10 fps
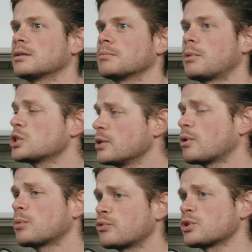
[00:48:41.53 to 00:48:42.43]
partially
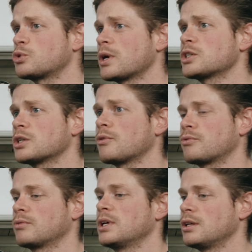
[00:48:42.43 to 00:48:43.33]
from the frustration
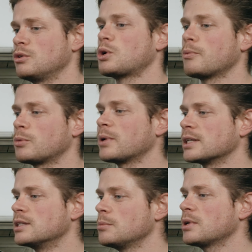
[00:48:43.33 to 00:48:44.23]
of come from
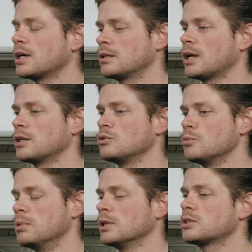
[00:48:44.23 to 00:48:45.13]
academia and you
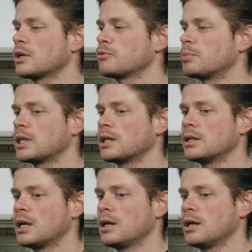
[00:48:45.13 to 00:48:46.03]
build stuff, but then